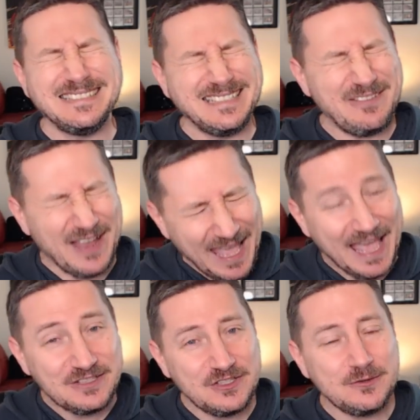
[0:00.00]
if I
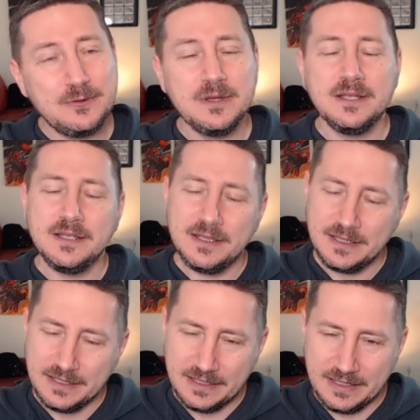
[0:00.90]
had to,
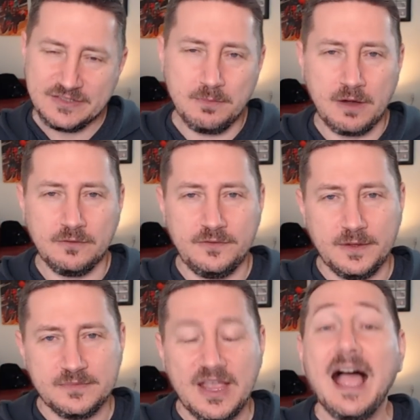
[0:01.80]
it's Marvel
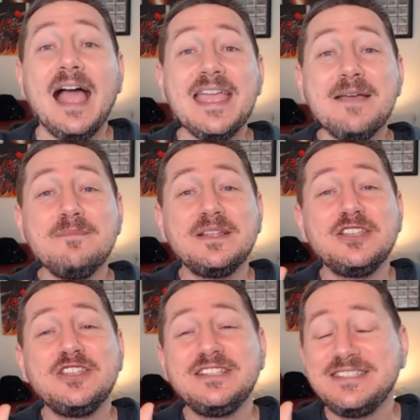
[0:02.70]
films. I am
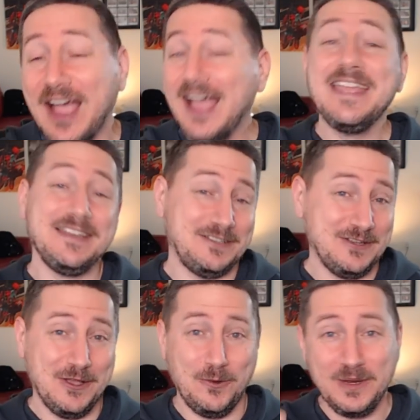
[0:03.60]
dying to
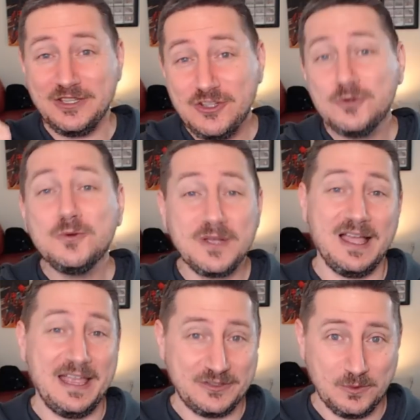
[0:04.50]
know what you
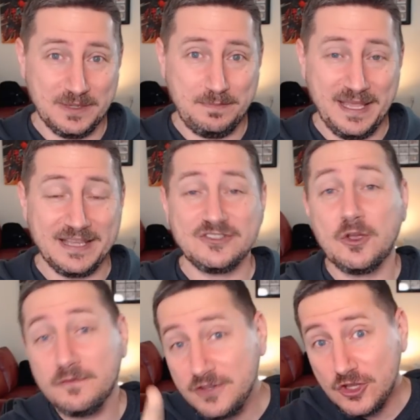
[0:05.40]
guys would pick. So
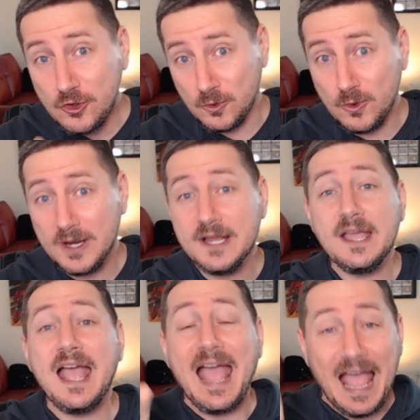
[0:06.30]
if you
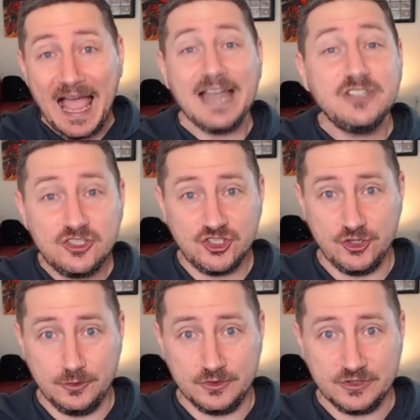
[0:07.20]
had to
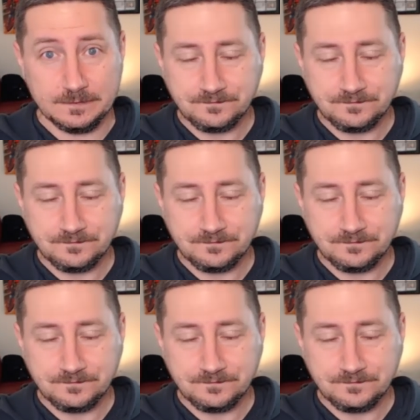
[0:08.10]
choose